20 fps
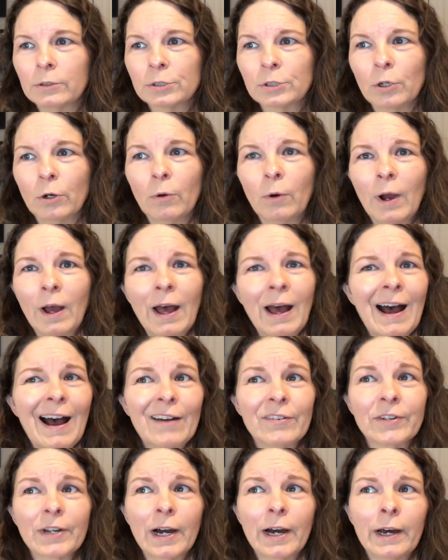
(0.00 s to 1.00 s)
So
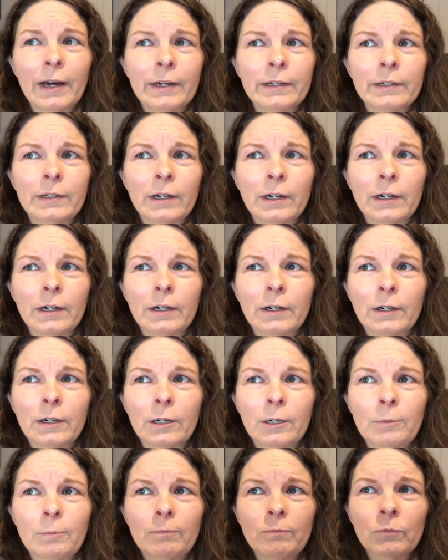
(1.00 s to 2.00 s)
I've got,
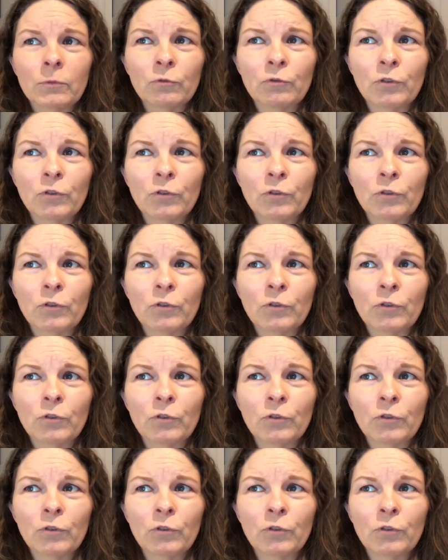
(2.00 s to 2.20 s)
um,